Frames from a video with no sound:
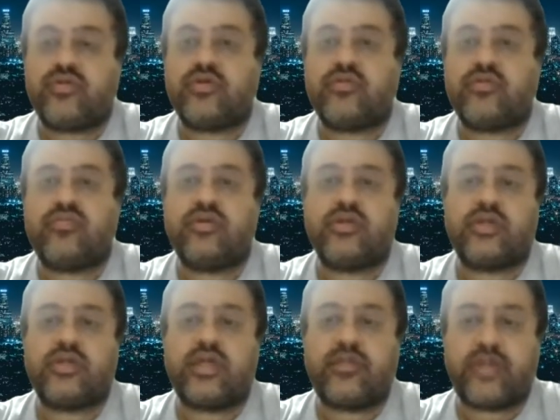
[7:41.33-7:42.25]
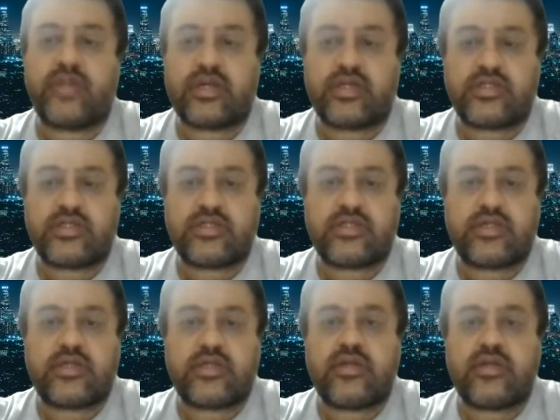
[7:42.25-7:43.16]
So keep a
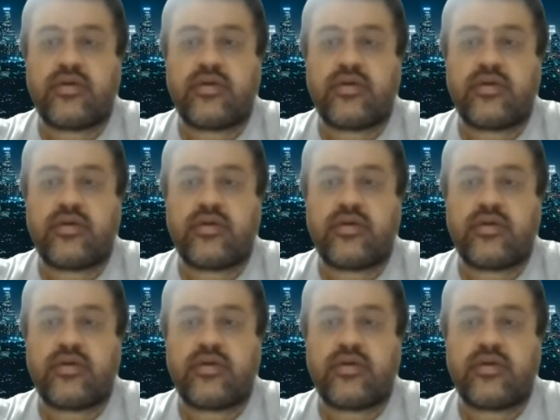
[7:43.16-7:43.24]
consistent